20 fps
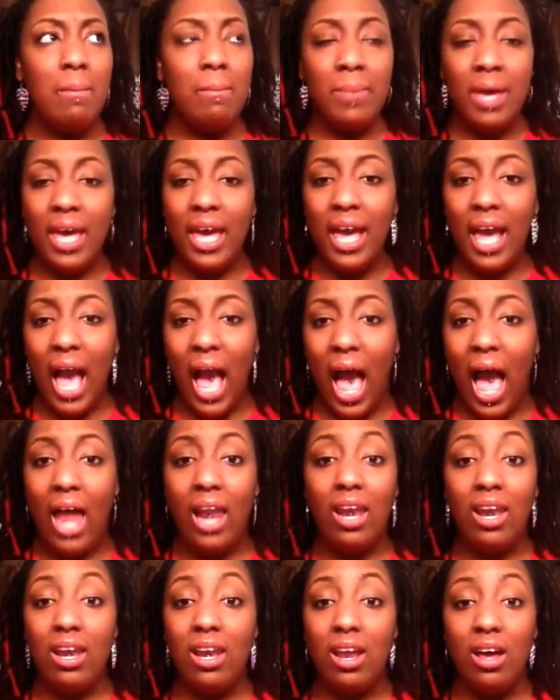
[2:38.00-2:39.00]
me,
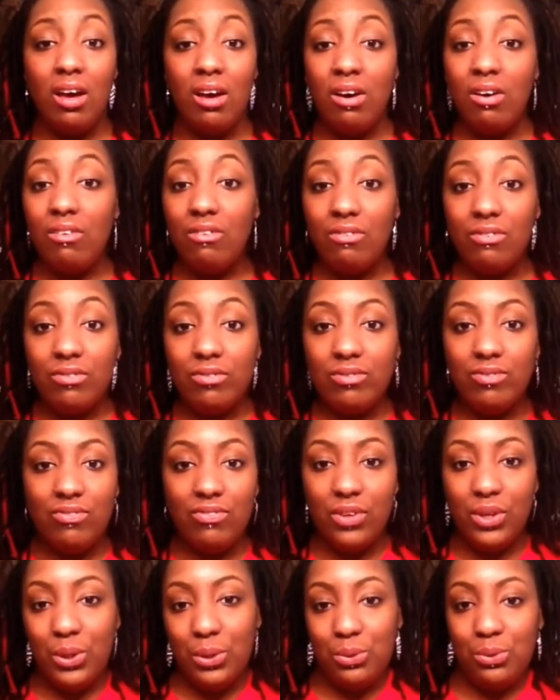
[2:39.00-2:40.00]
I love
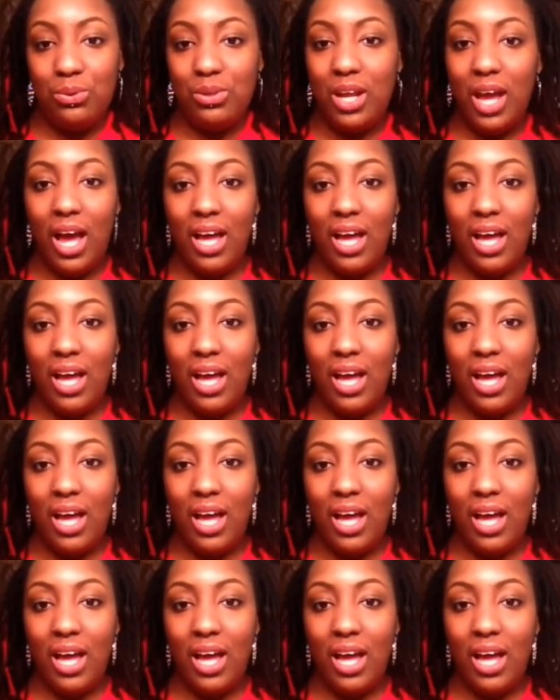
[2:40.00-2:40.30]
food.